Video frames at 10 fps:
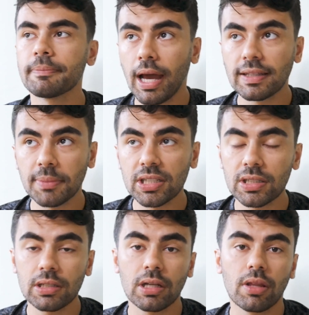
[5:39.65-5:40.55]
As
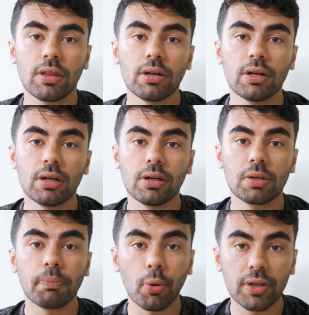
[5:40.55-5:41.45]
mentioned,
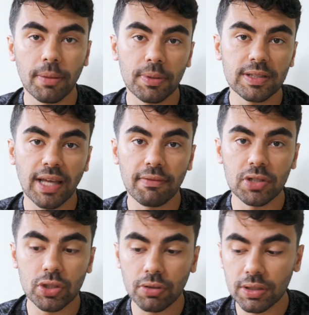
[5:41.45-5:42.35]
both companies have
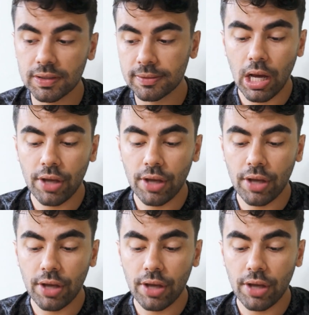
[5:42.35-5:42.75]
insurance.